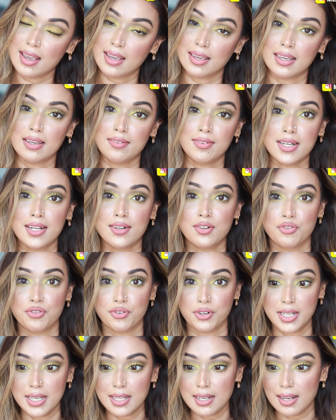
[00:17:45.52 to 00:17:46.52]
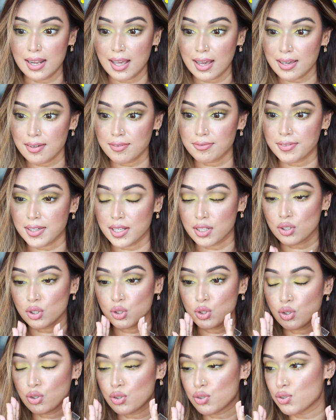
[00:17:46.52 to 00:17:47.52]
Even in real life, it
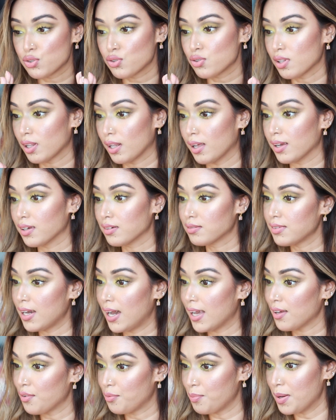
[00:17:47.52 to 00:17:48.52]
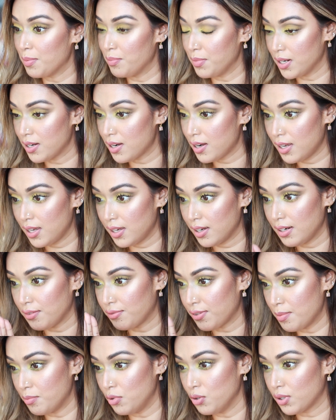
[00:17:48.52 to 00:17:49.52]
looks like I have my mirror here.
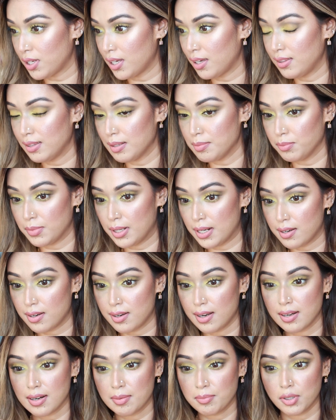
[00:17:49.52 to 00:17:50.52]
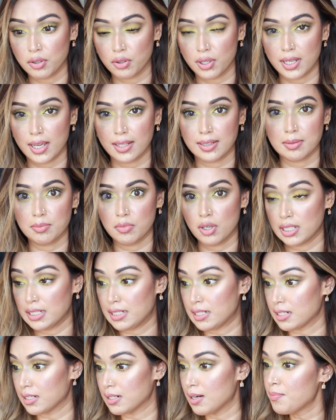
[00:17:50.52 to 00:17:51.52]
If I'm looking in the mirror and I'm looking at the
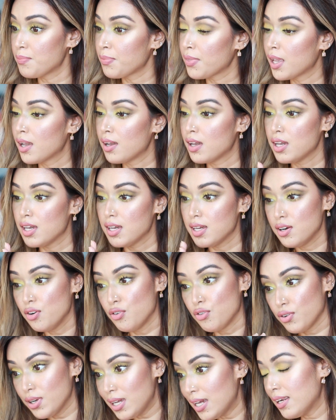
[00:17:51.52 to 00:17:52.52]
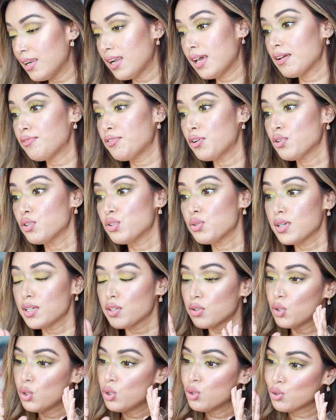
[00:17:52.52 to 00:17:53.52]
monitor, real life also
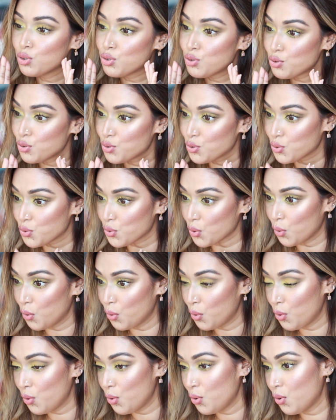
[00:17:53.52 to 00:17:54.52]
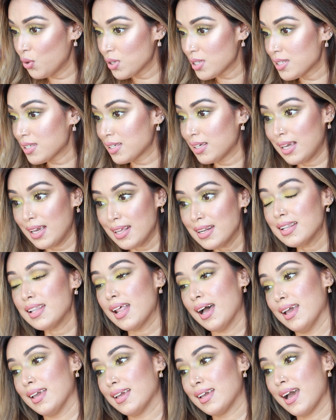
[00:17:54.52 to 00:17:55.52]
it looks so
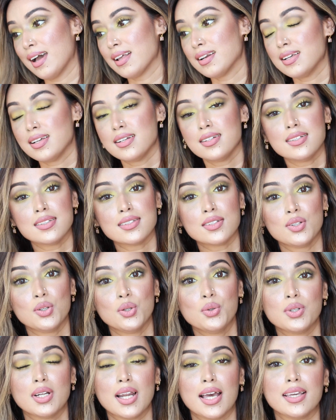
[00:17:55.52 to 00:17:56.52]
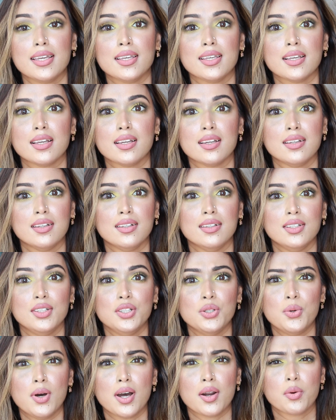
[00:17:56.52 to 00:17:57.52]
skin-like and it doesn't look like
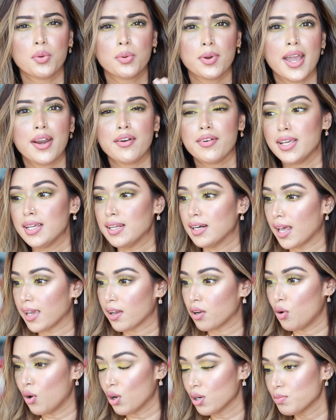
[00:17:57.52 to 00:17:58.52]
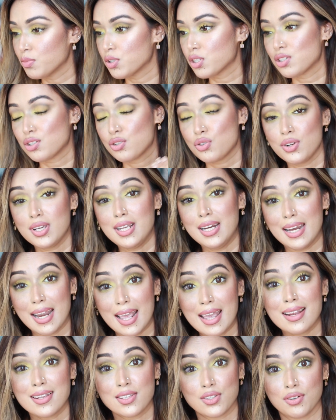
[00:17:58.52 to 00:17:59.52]
you are wearing like almost 3
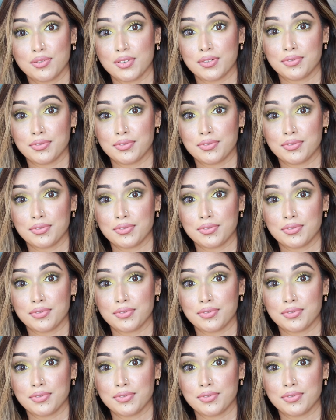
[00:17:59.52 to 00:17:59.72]
layers of a